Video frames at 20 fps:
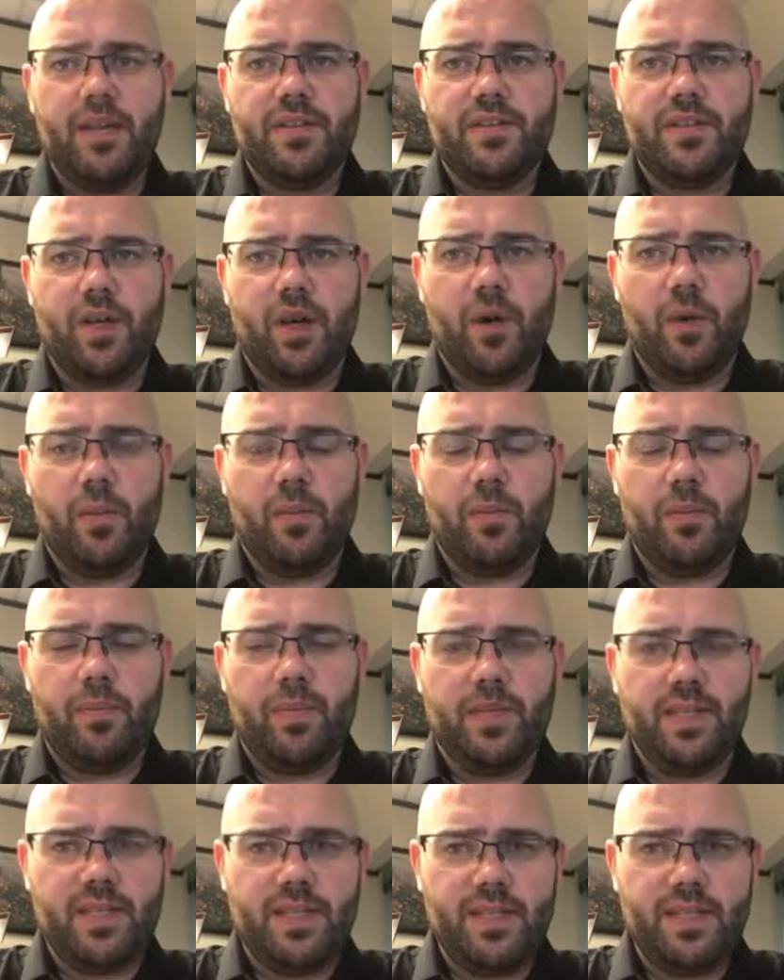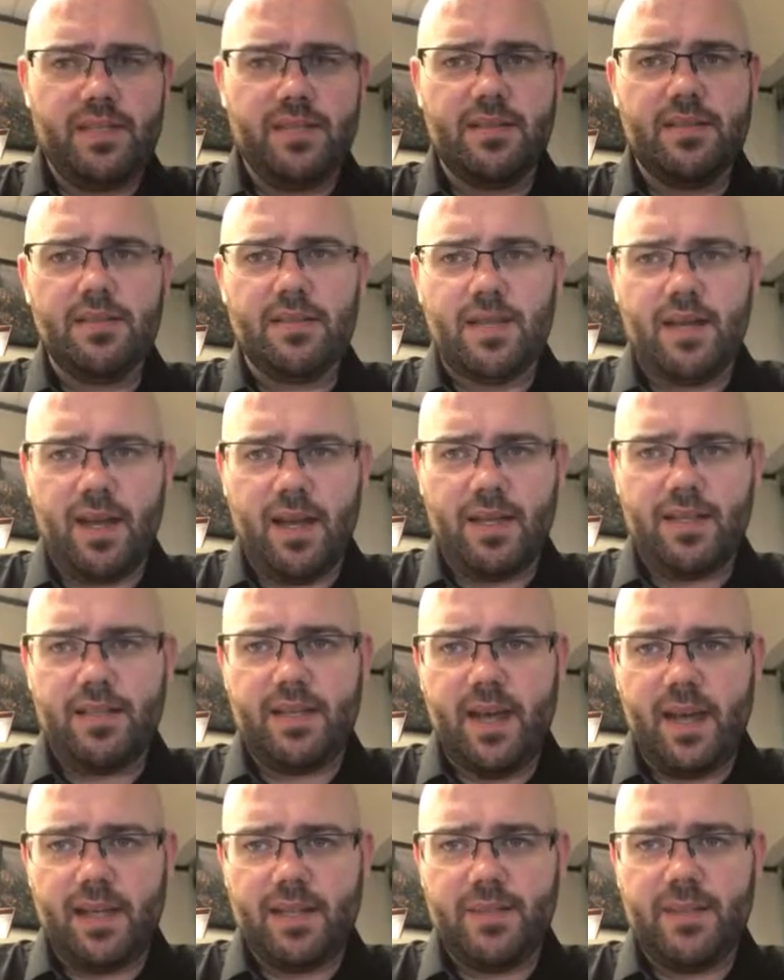So please
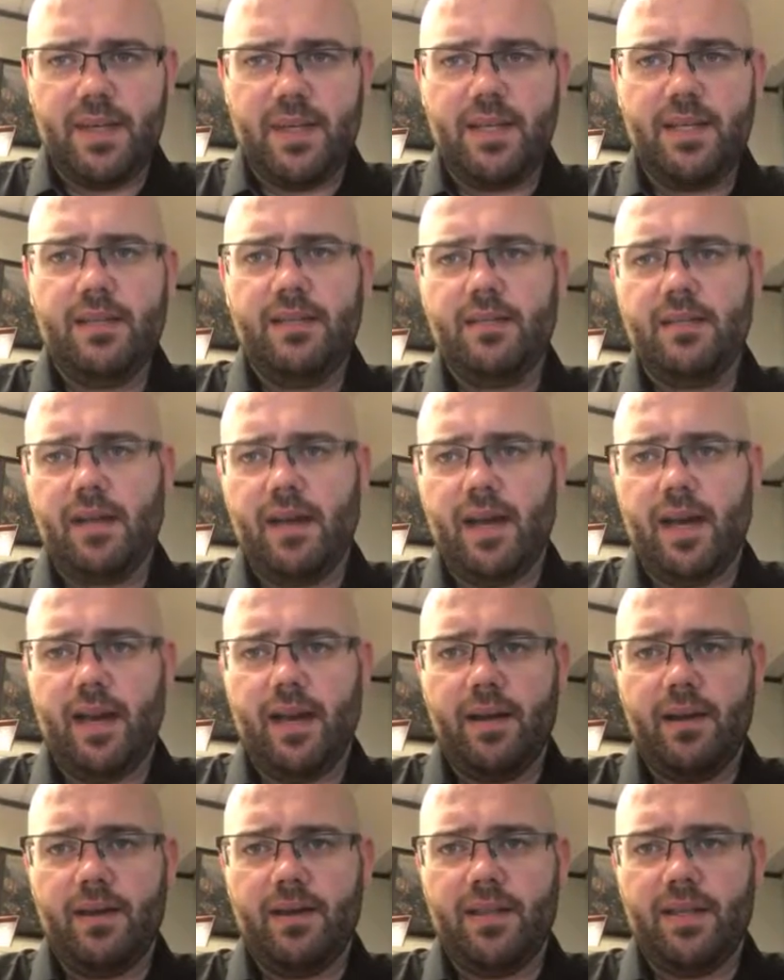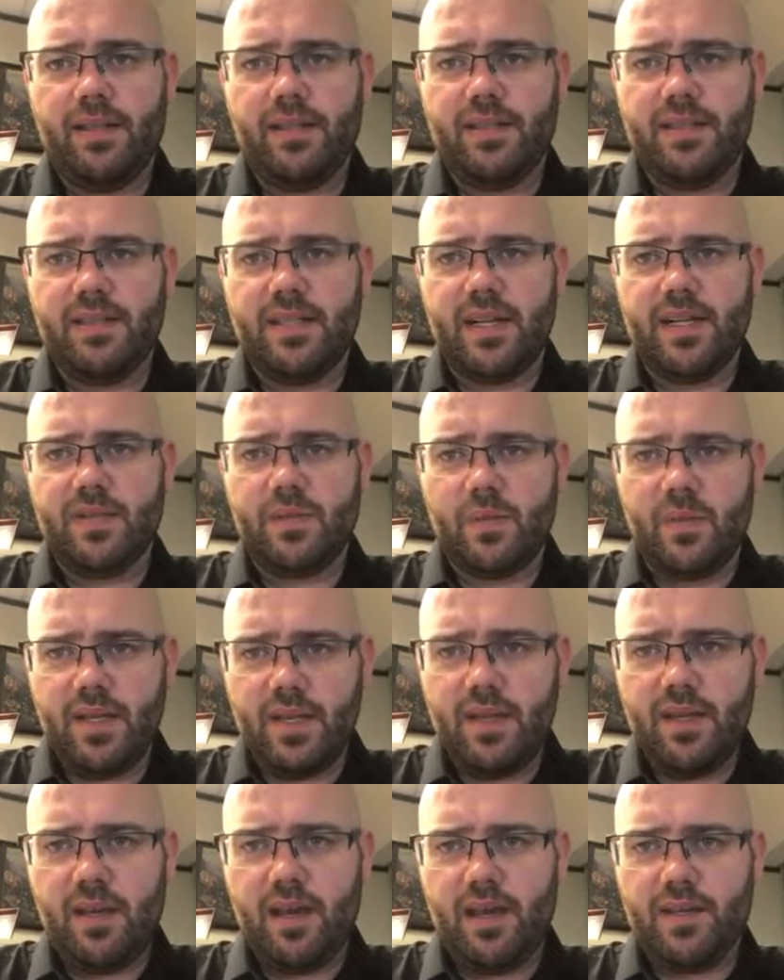contact me in this next
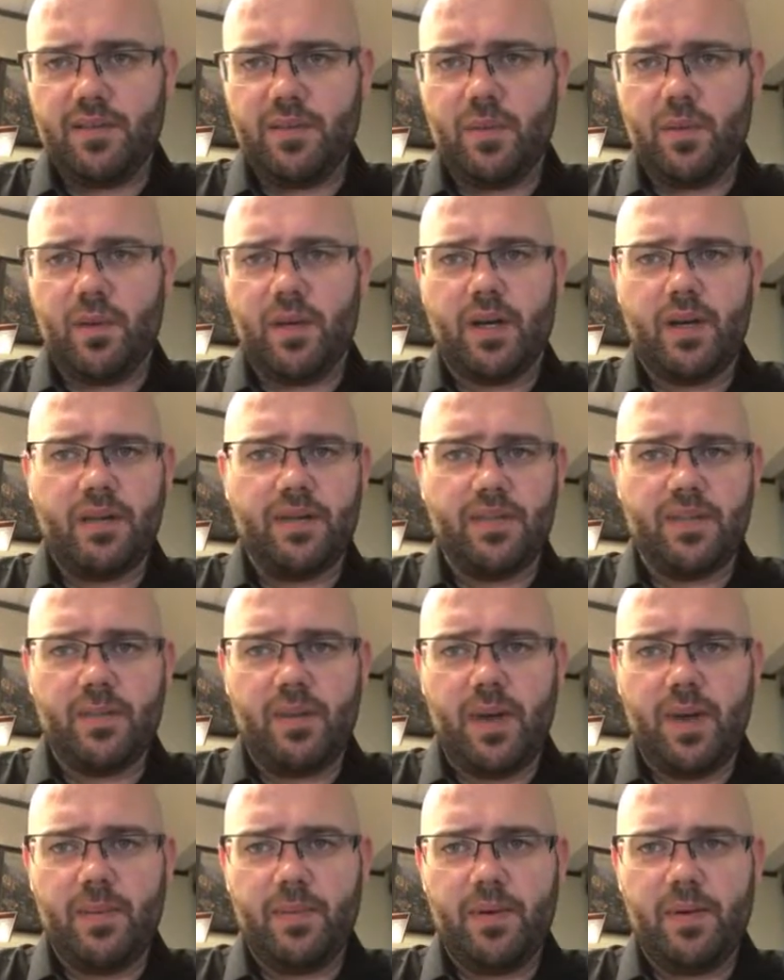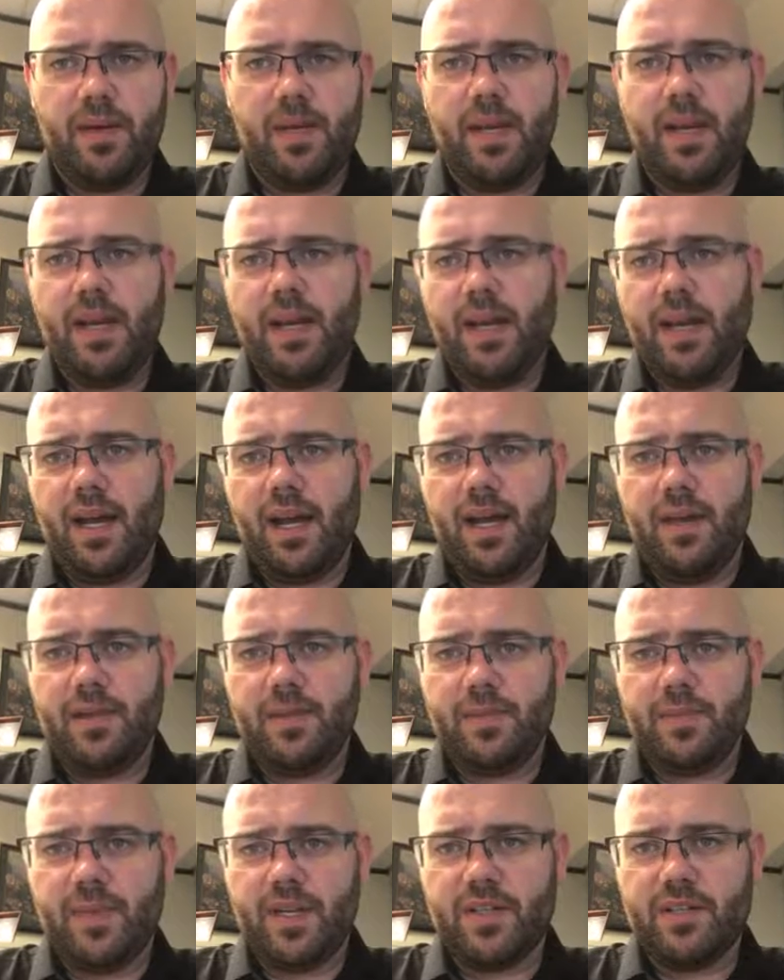week as you work on this paper.
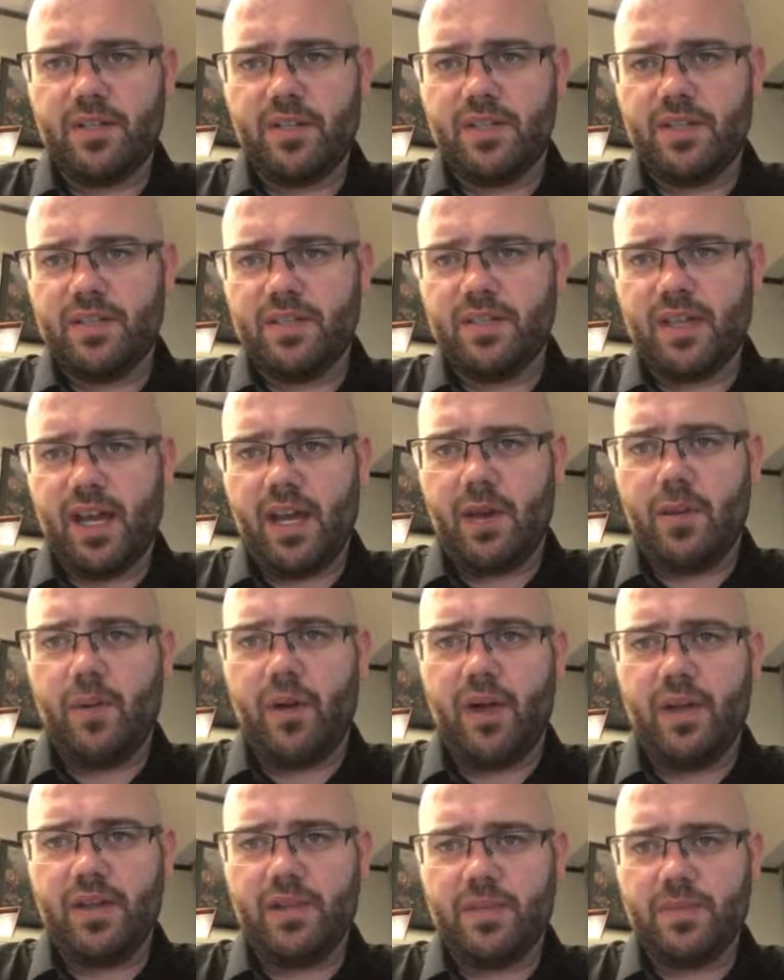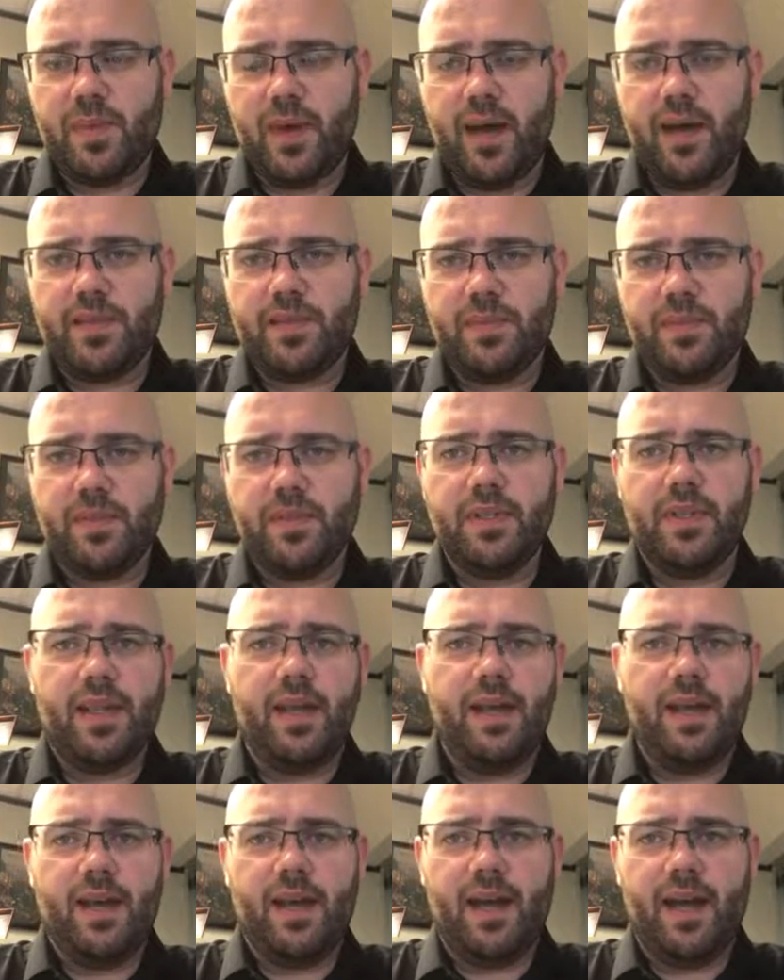Let's make sure it's as high quality as possible,
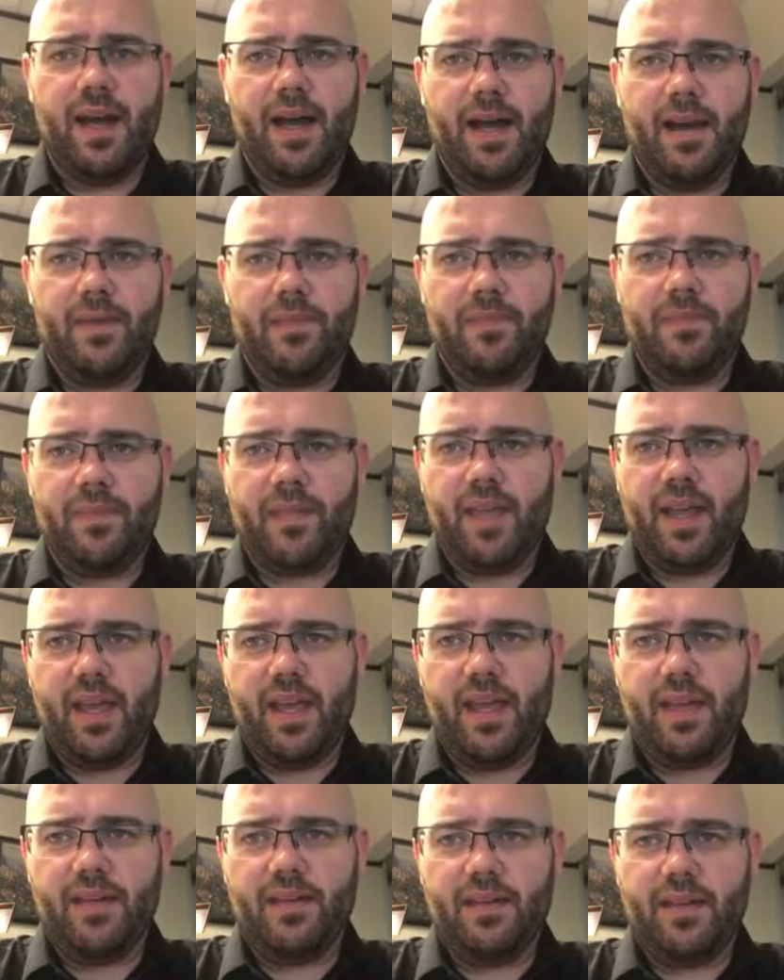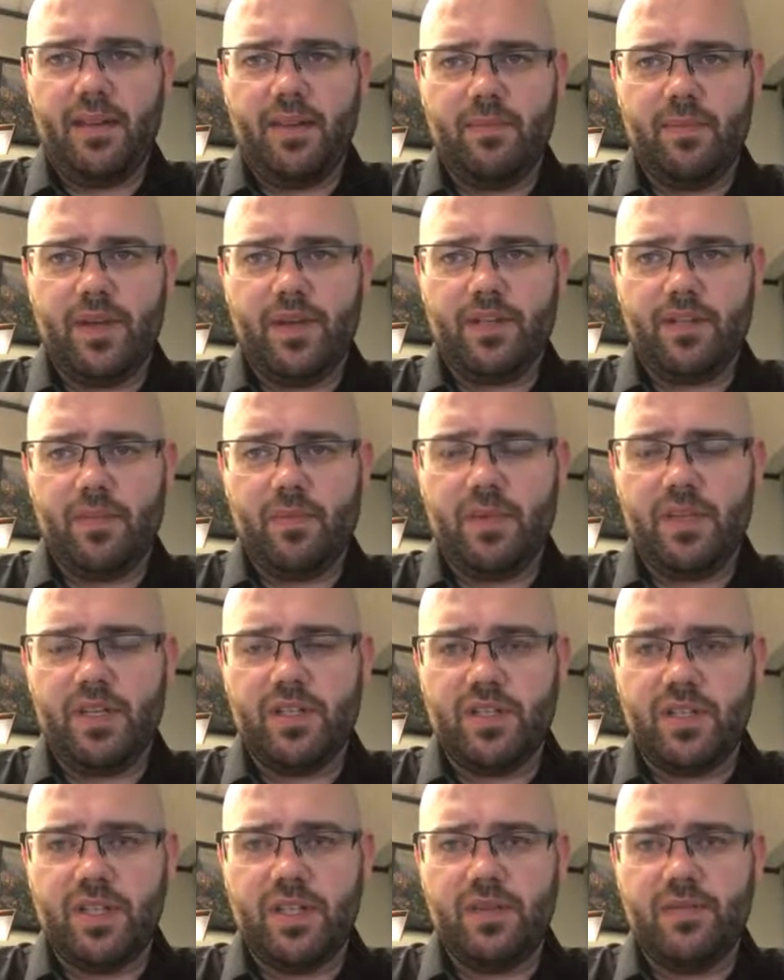and make sure we
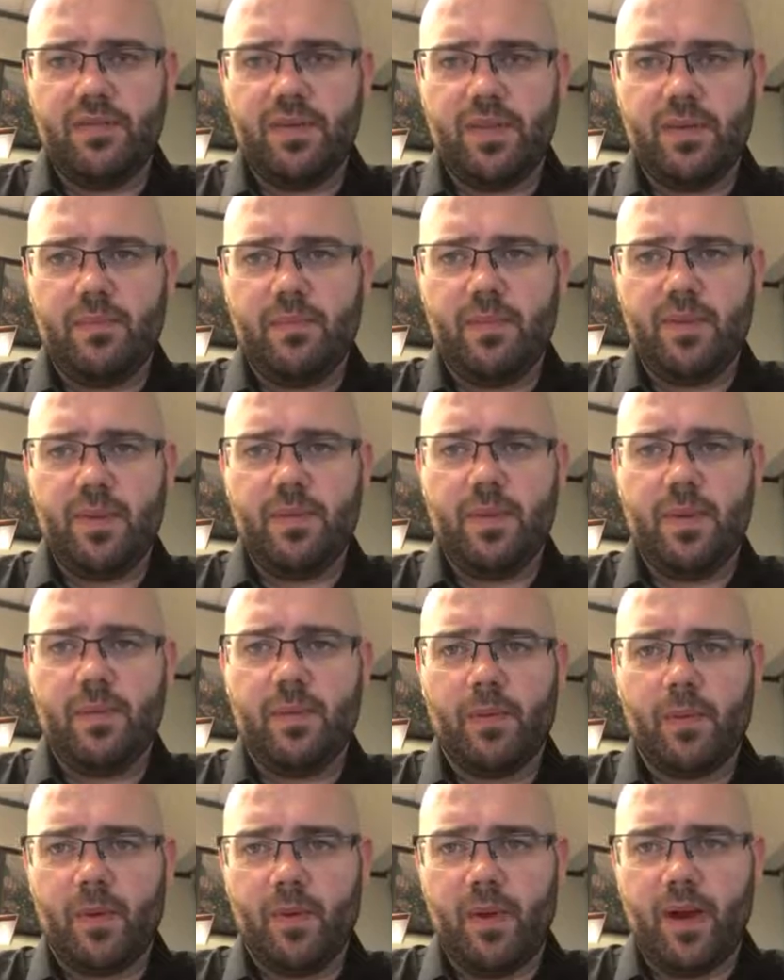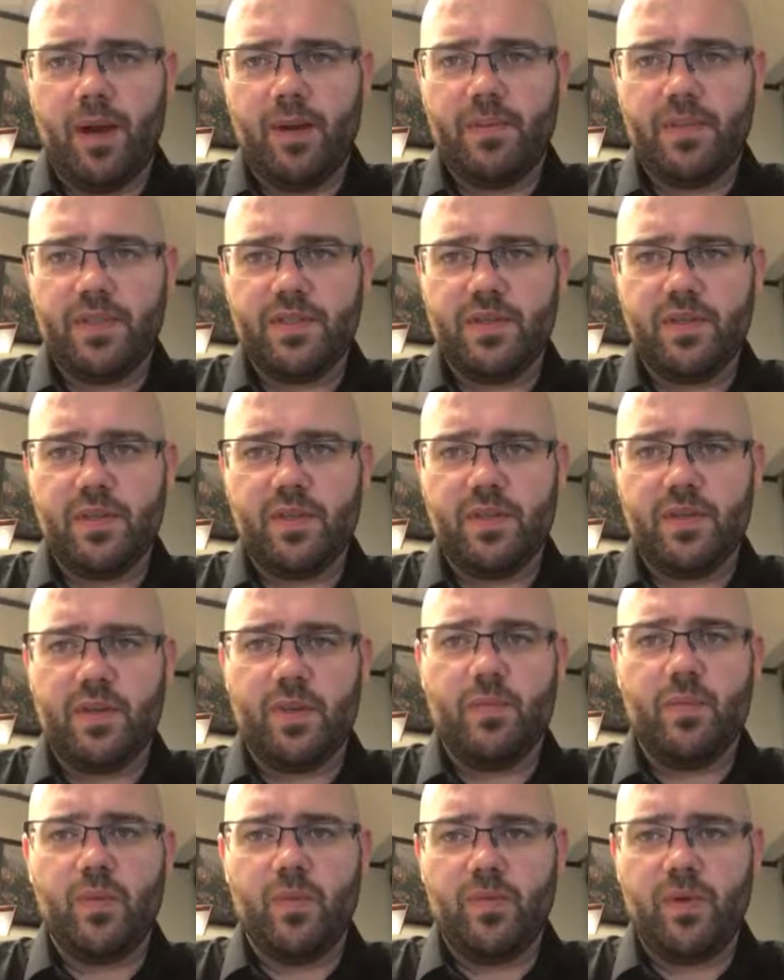achieve the minimum requirements so that you
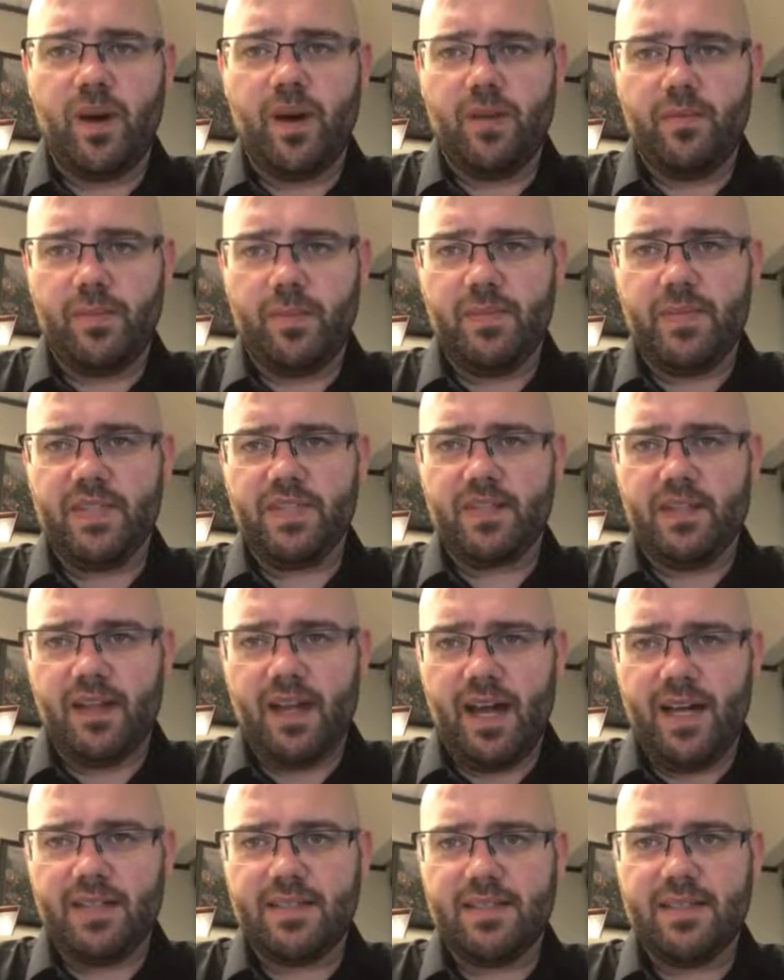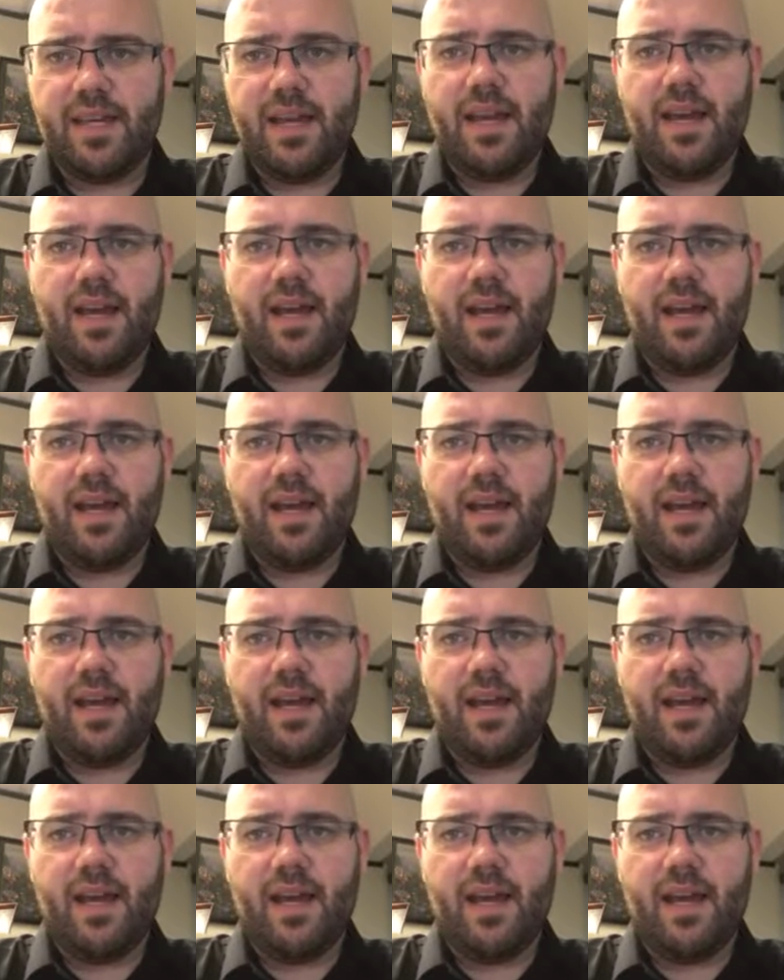can move on from this class.